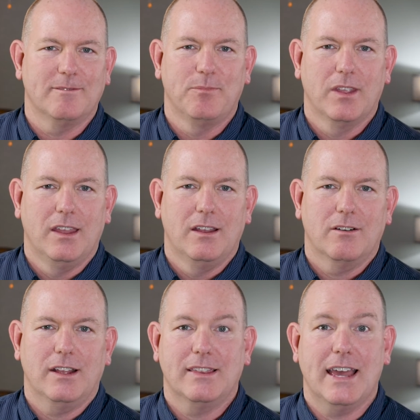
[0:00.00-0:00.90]

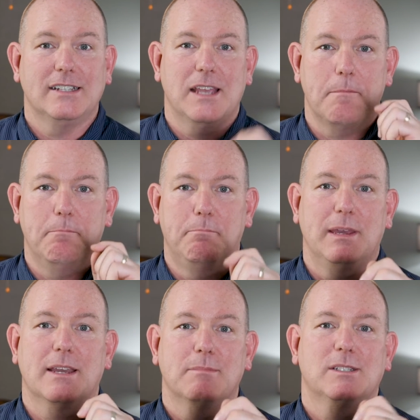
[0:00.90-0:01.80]
it? Right? That is a
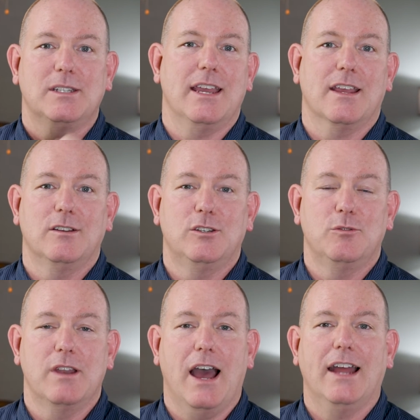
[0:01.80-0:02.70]
big mistake.
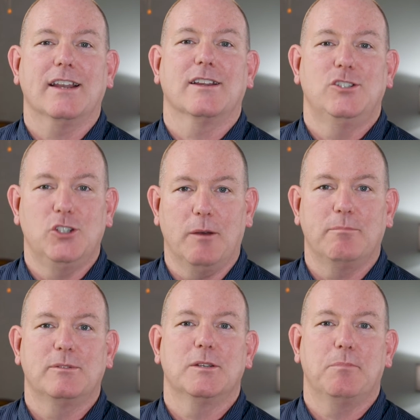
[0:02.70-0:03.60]
Do not
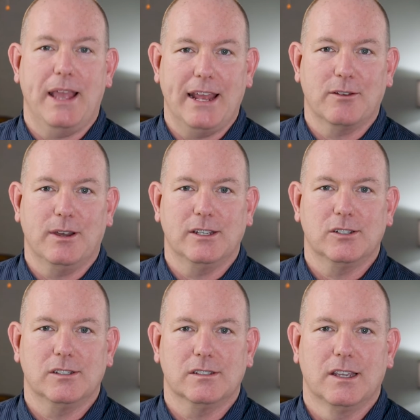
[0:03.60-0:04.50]
jump to plan
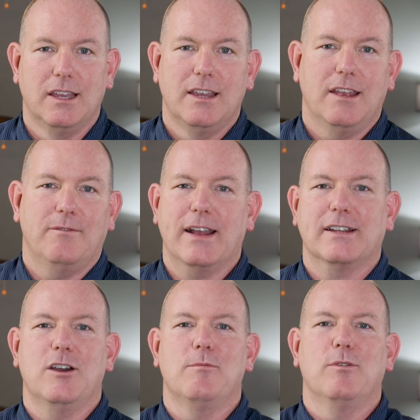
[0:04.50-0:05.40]
questions. In
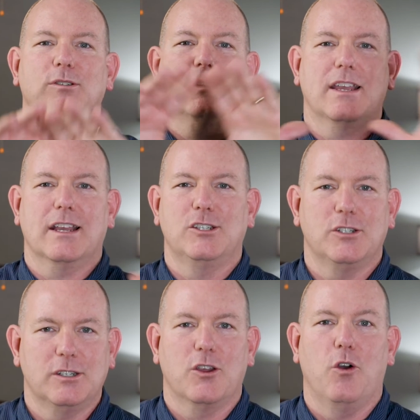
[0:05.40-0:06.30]
fact, I almost think I
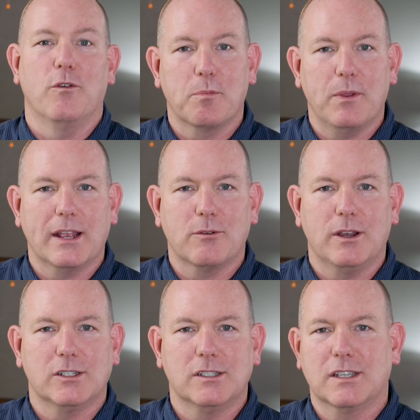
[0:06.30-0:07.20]
shouldn't go over plan
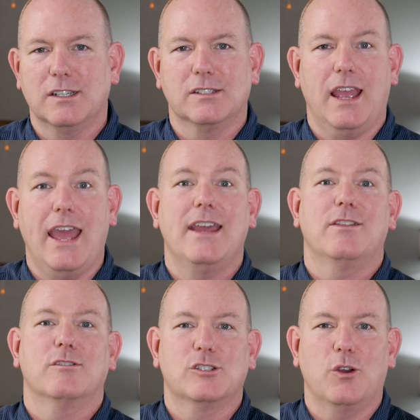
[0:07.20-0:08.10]
questions because A,
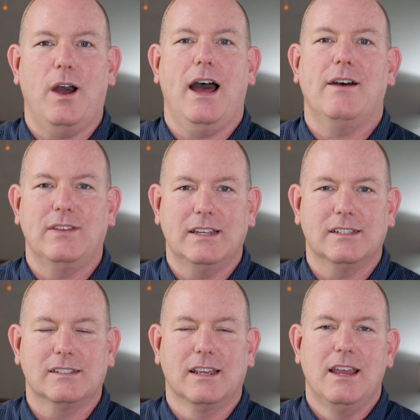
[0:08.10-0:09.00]
they're so
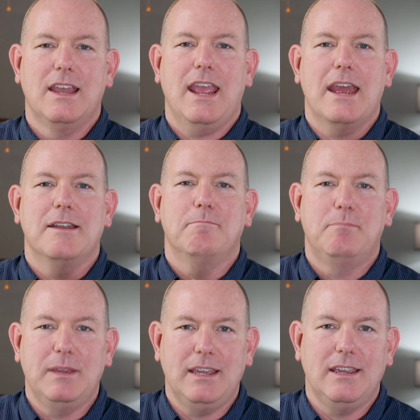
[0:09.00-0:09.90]
obvious,
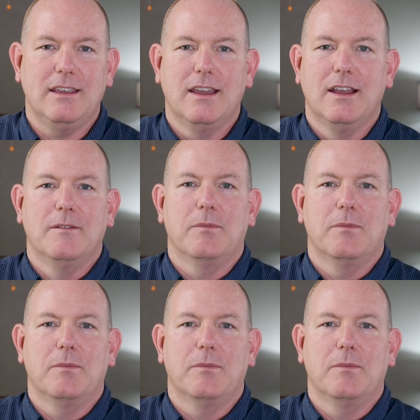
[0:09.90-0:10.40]
and B,